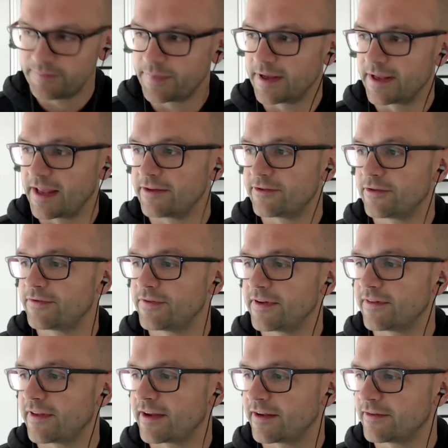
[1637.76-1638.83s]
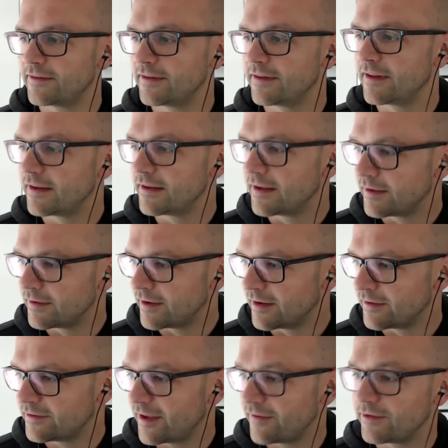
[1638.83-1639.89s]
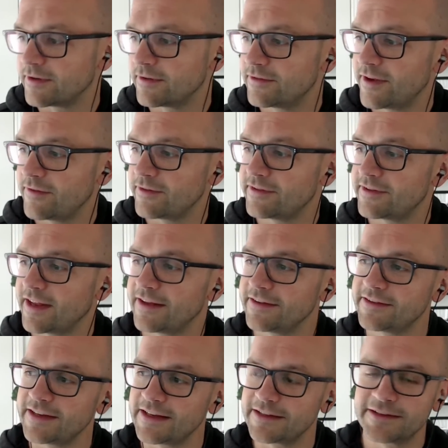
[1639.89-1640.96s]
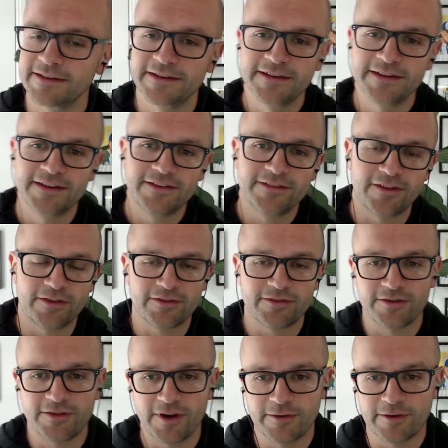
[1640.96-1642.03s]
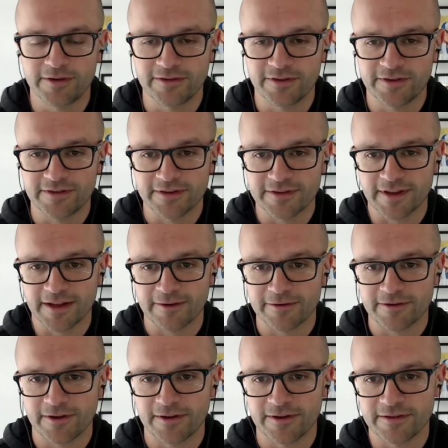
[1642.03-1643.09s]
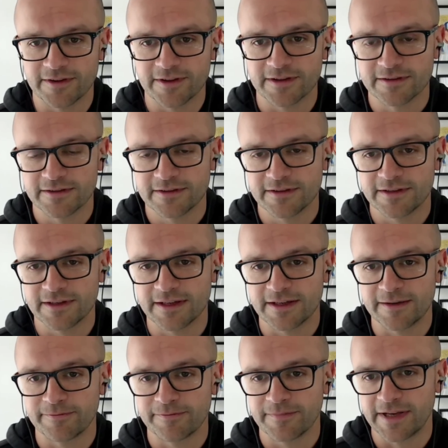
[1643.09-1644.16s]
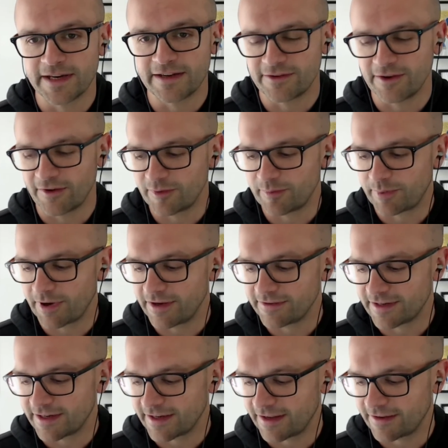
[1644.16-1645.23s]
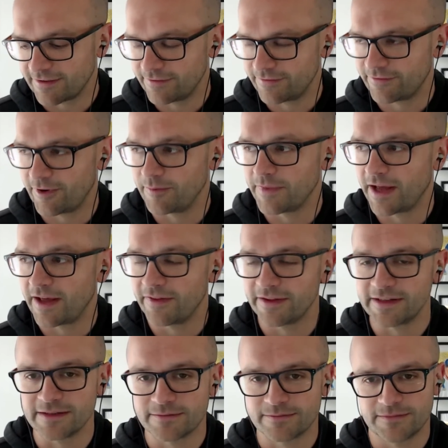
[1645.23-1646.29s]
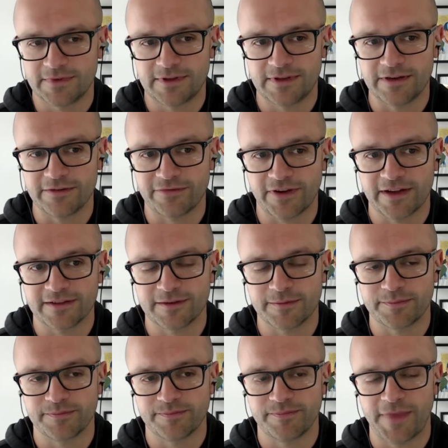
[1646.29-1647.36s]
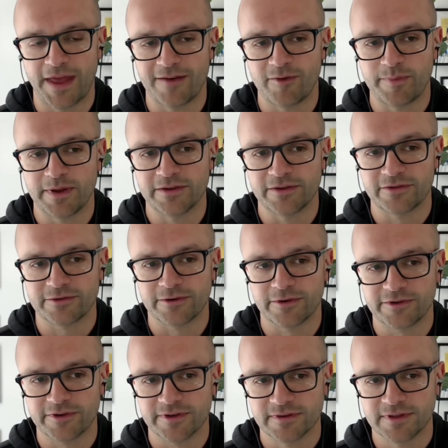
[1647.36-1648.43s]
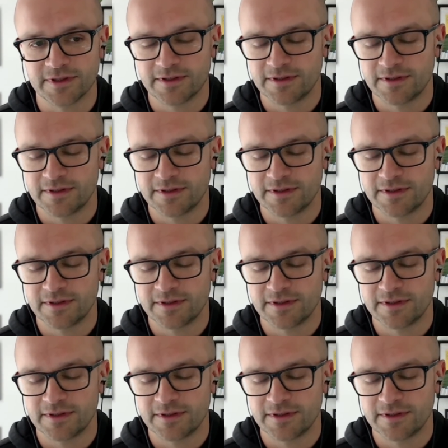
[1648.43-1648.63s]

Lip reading: But yeah, it just feels like it's seven starts he had. So there's just no consistency there at all, is there? And it's not surprising, I guess, from that you fail to ever build a structure.